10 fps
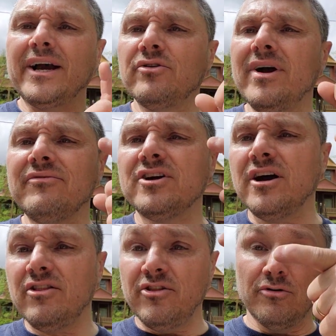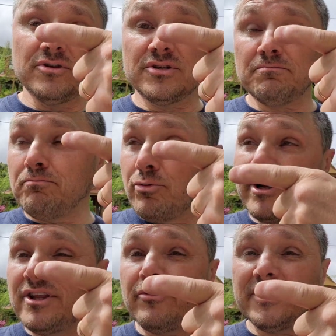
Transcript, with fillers: I don't have to cut those brick that are